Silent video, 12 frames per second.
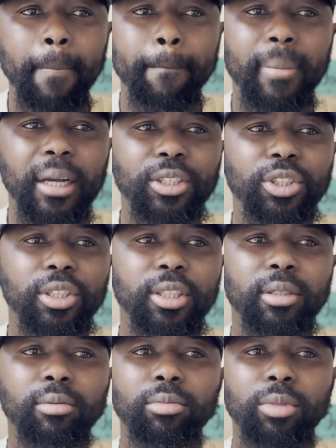
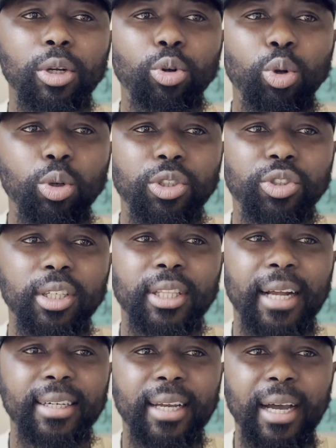machine, look straight
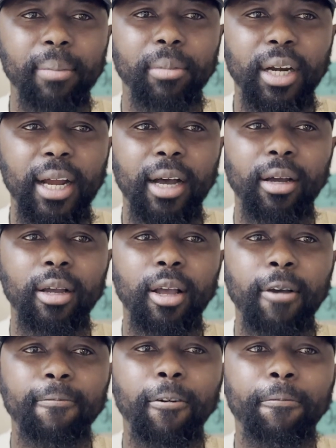at the camera
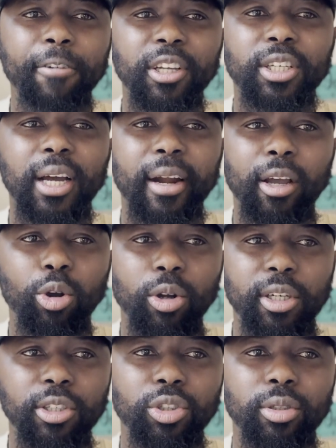for facial
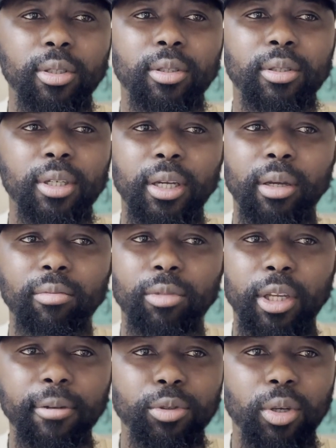recognition.
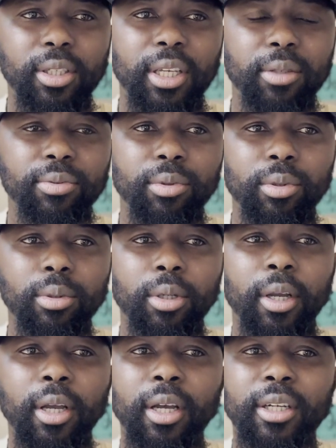If successful,
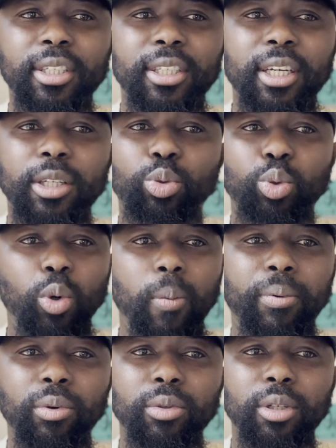the gate will
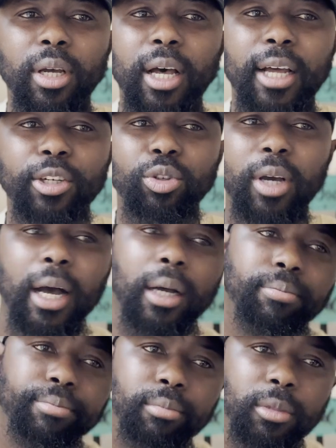open and you
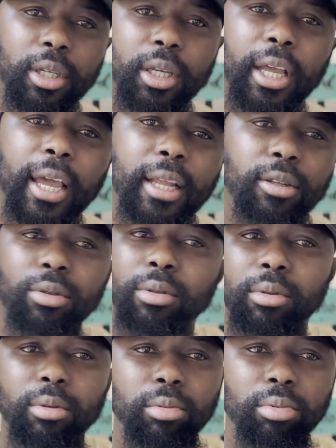are
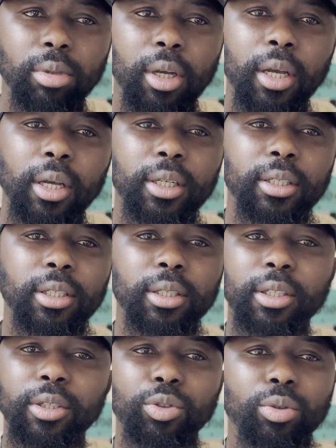into the
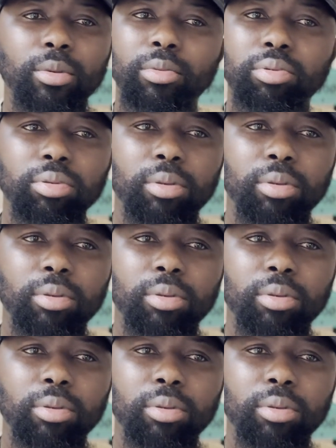EU